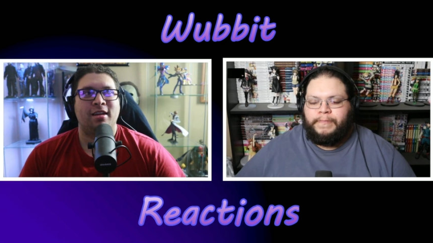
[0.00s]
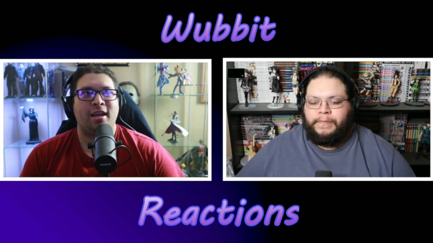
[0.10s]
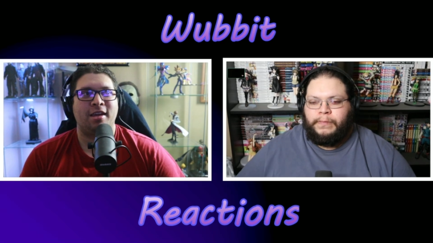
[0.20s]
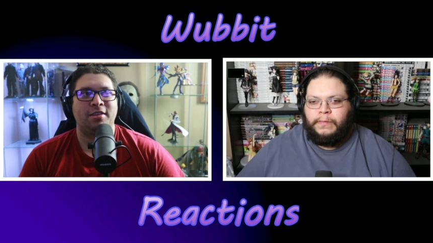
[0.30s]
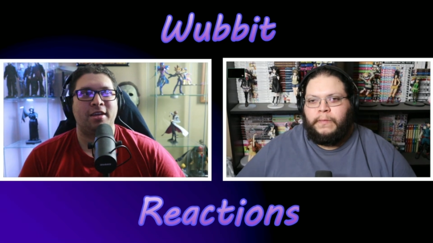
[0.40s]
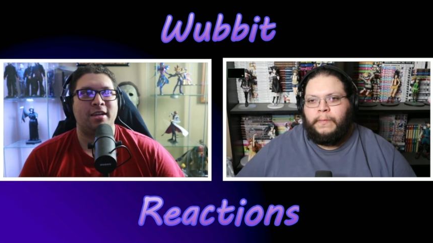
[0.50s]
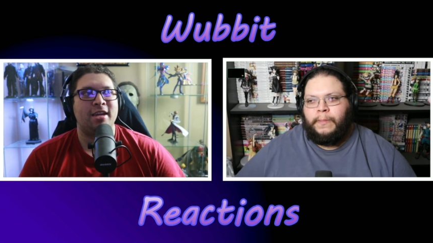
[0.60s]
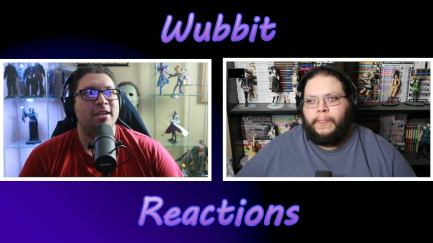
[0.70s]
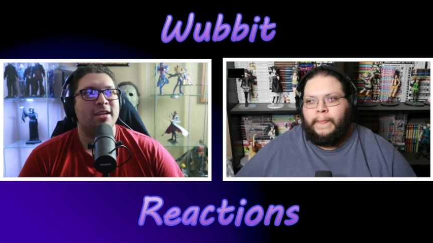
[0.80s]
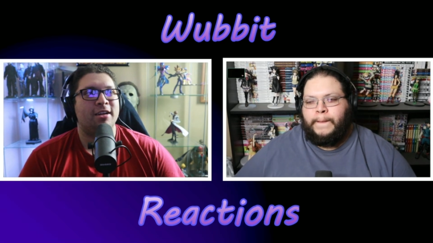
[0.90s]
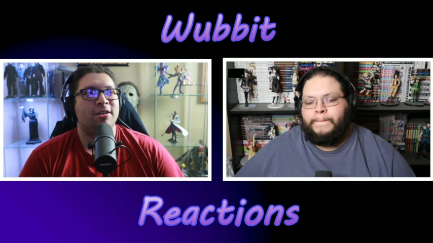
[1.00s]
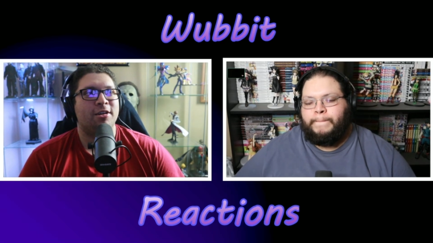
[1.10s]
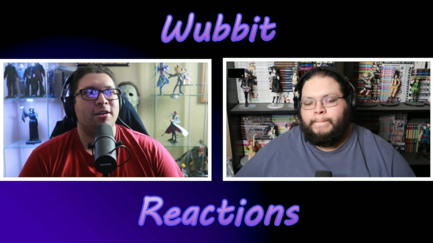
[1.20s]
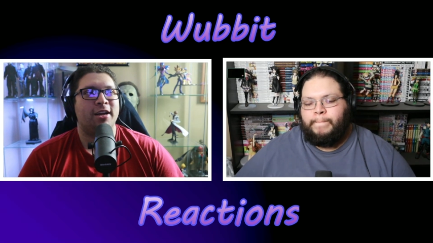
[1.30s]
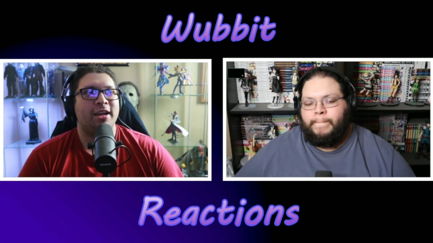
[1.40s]
Speaker 1: And then Enid and her
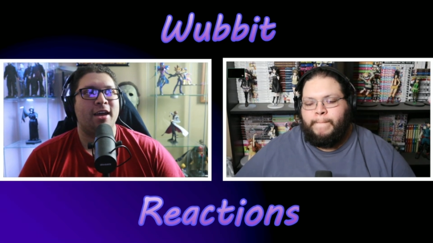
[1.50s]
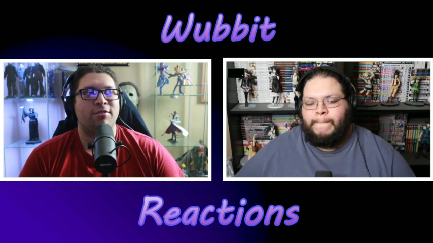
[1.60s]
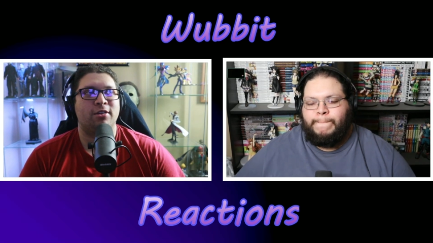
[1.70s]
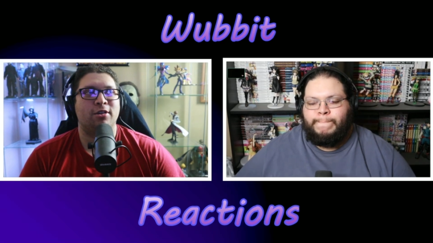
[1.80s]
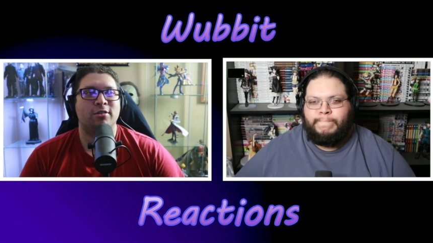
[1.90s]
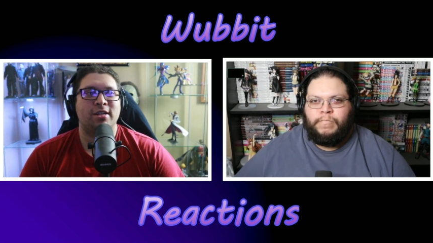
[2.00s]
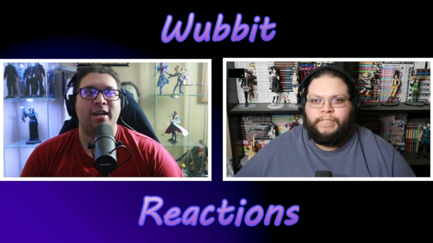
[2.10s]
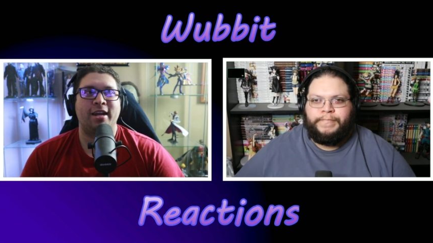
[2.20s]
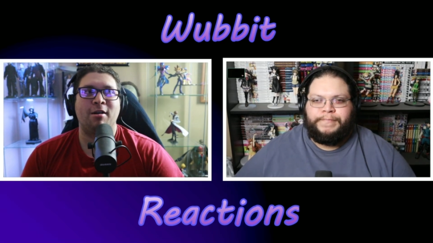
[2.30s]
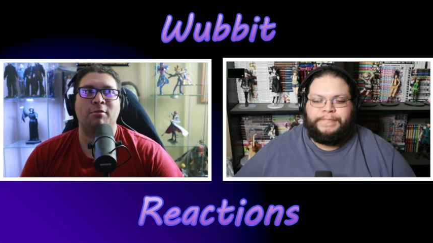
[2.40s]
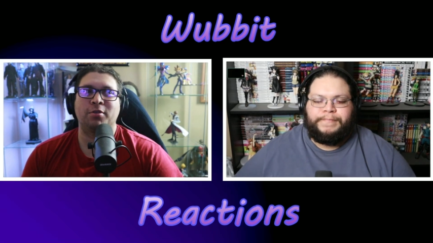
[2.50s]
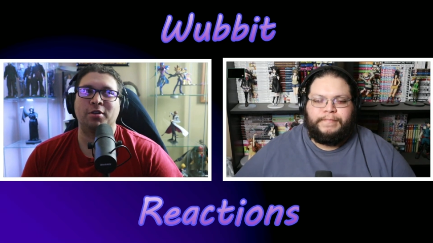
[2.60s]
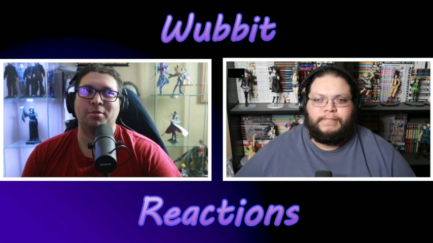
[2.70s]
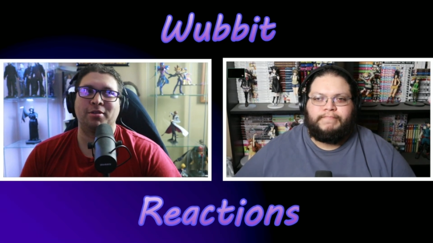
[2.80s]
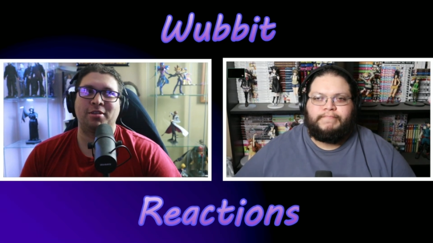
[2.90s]
are going to have a girls' night out for her
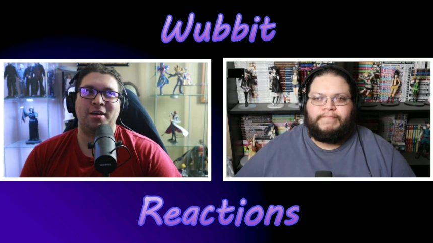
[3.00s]
birthday.